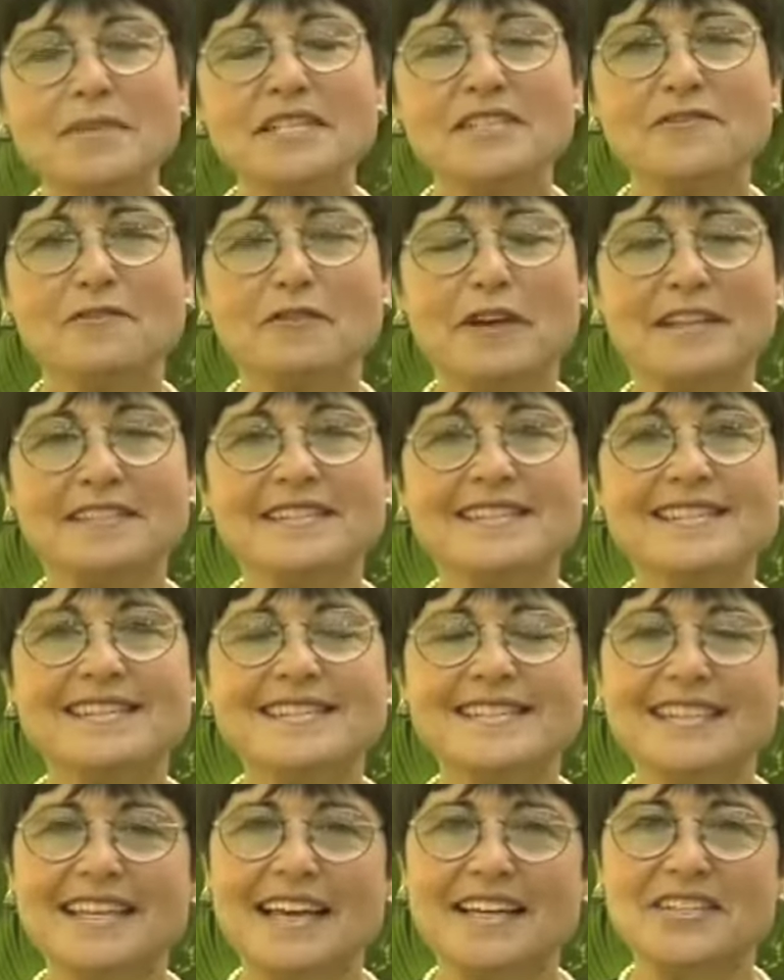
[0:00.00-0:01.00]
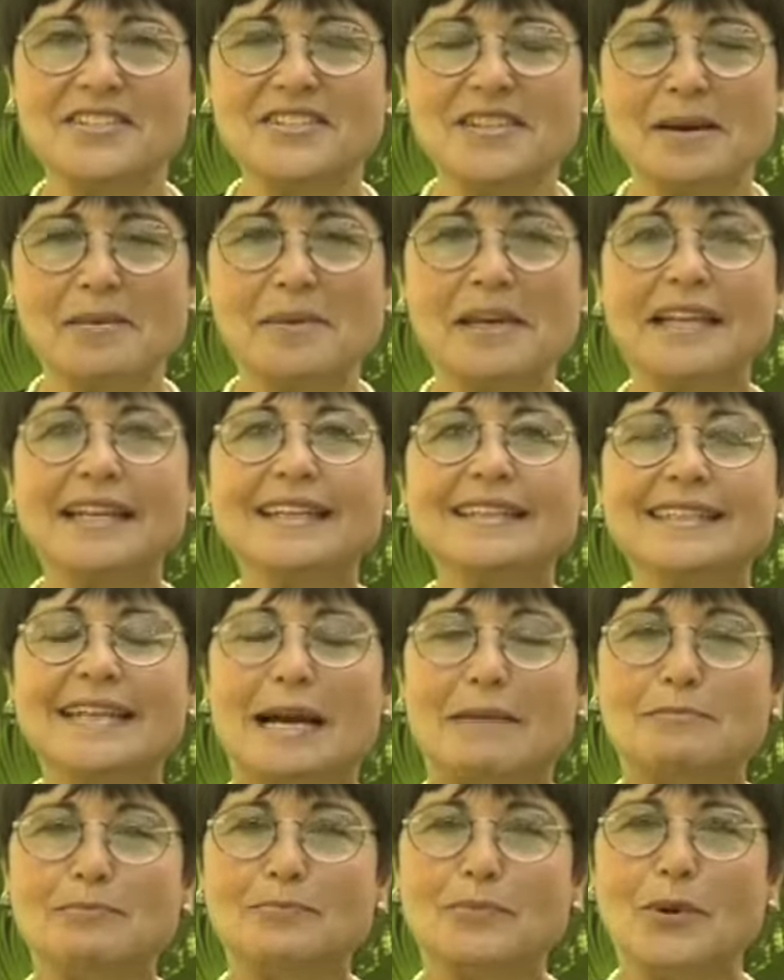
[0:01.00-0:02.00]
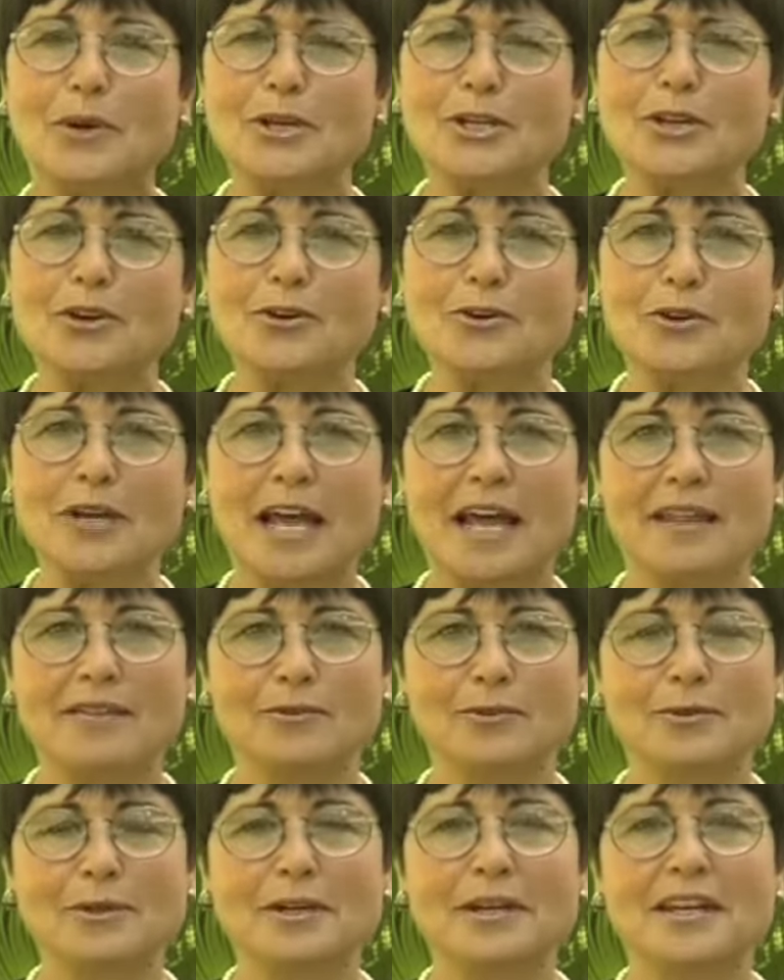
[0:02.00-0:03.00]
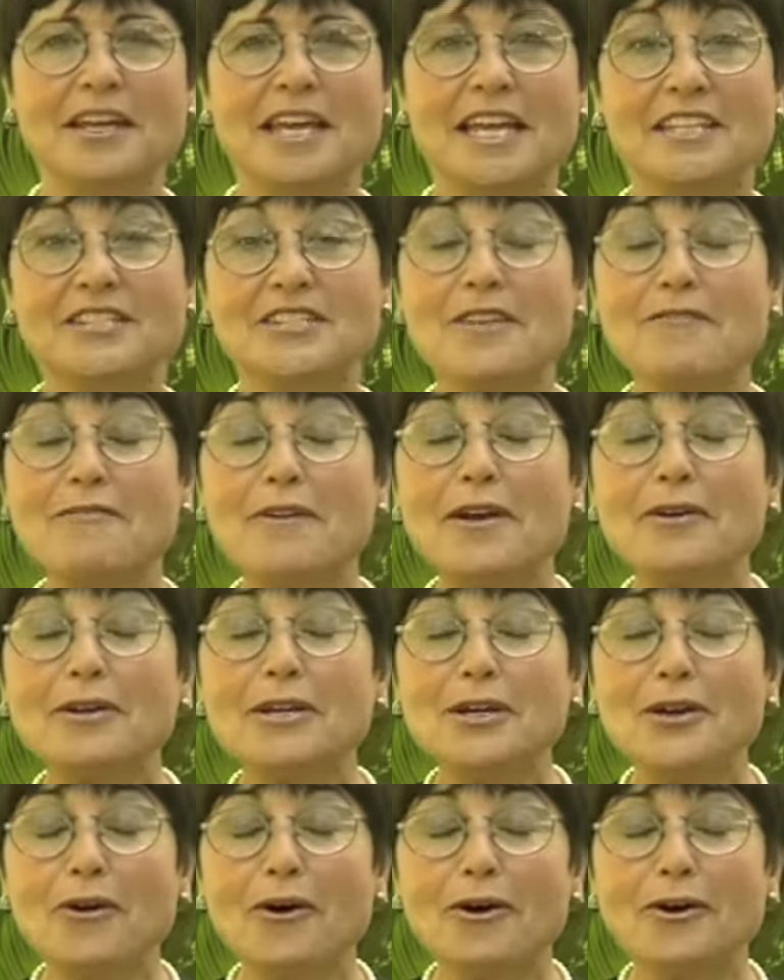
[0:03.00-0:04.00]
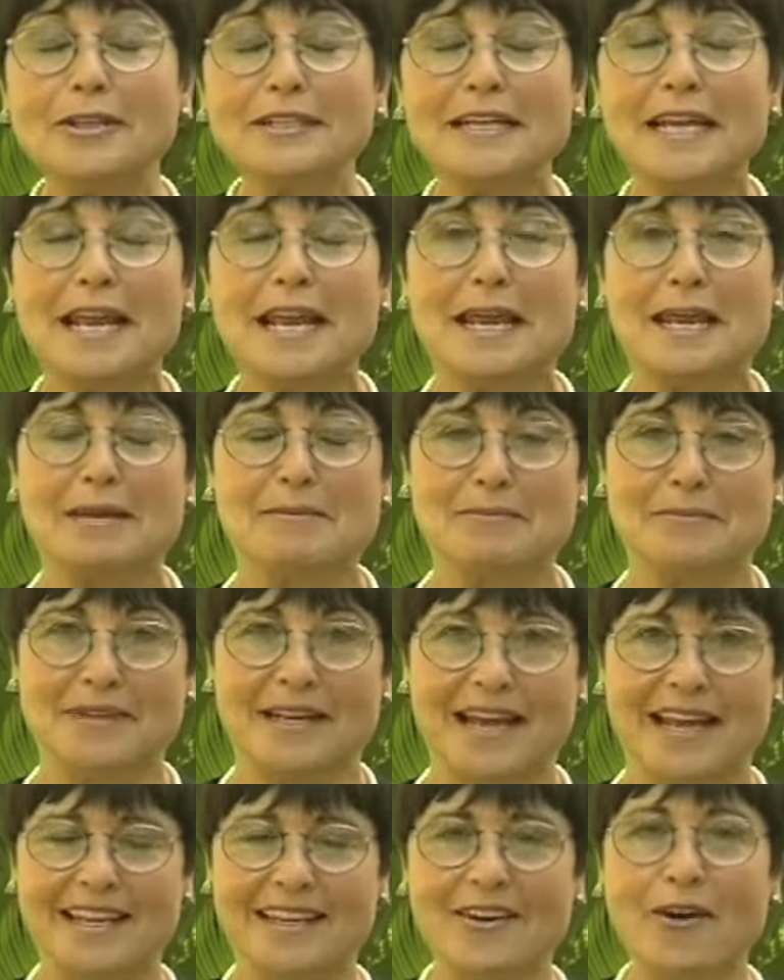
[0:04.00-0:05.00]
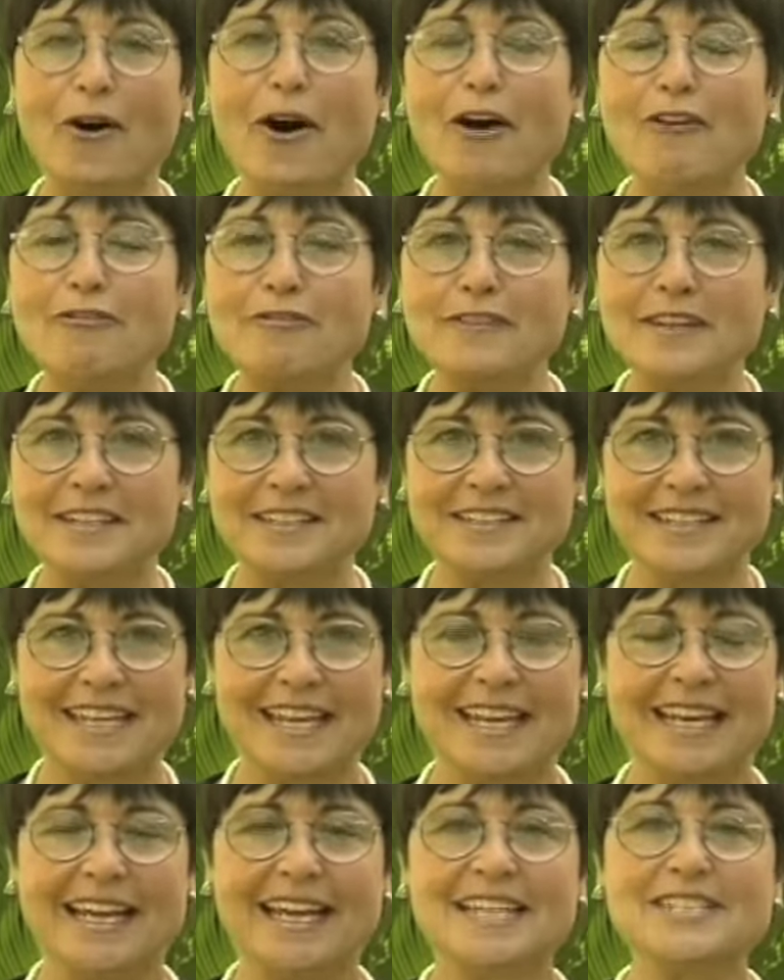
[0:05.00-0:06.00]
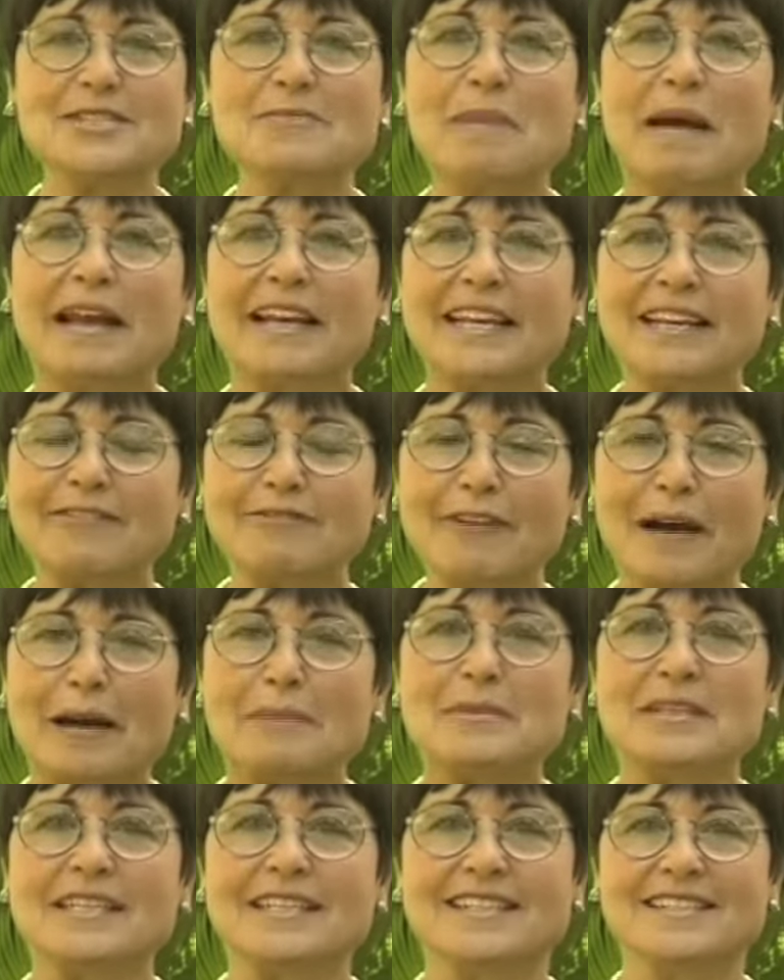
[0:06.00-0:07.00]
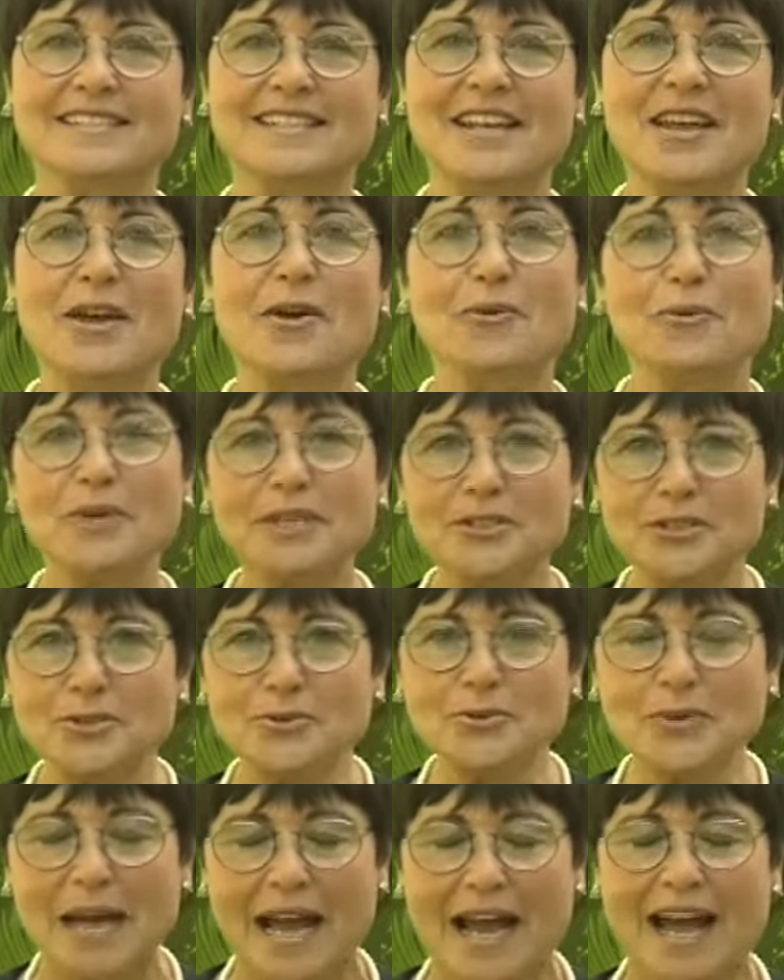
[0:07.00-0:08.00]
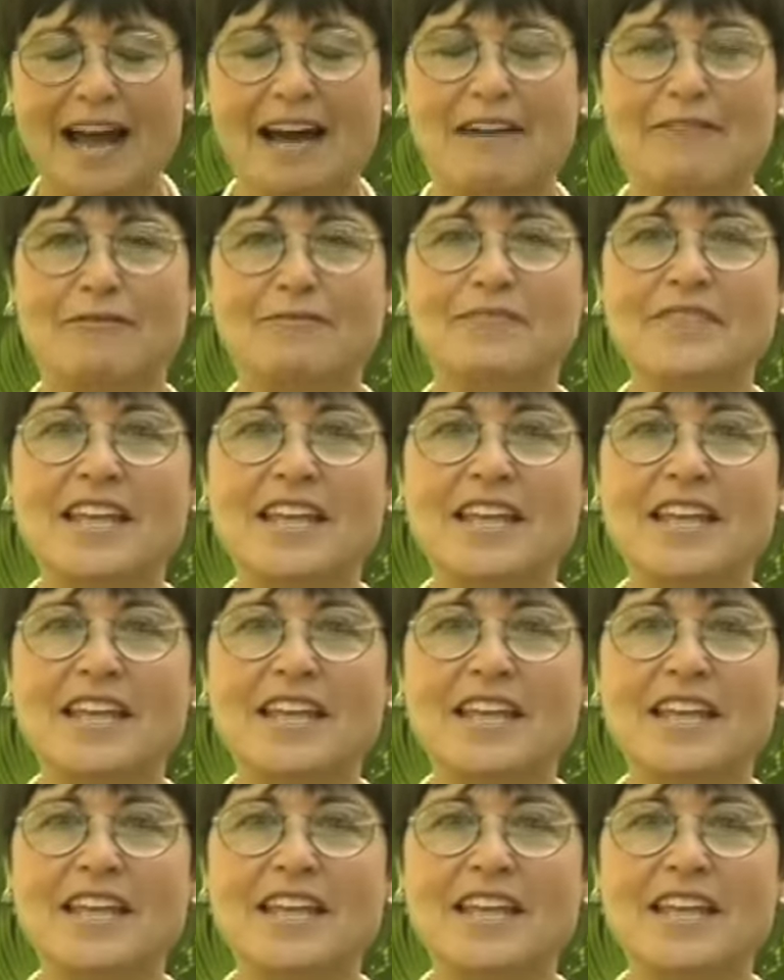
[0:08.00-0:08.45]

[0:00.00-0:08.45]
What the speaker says: is Francisca Isabel Campoy Coronado. It's a very long name, like often in Hispanic families we do have.